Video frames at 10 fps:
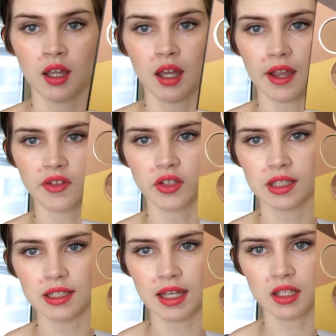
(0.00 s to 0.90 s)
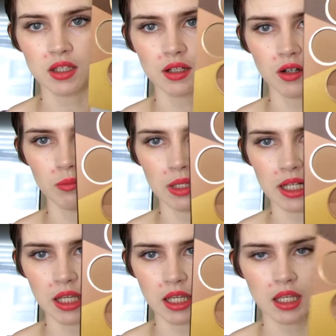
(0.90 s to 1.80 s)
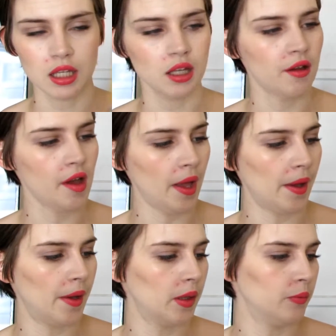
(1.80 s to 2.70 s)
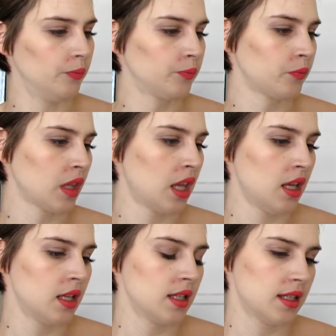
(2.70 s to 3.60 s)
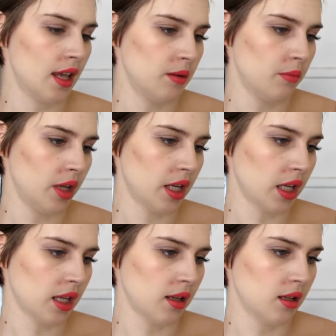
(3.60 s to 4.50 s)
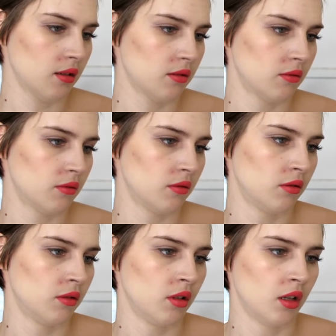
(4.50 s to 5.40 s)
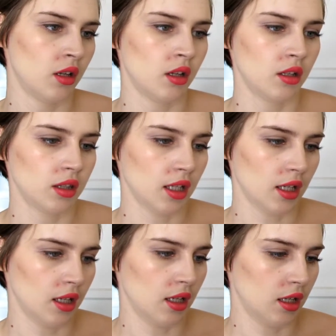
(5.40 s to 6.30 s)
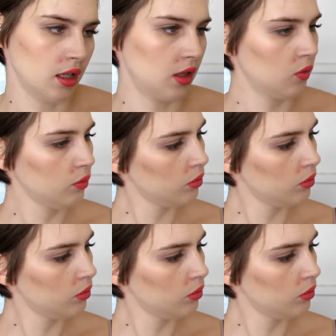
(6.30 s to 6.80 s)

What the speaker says: I really like Snow Bunny, Sun Bunny, the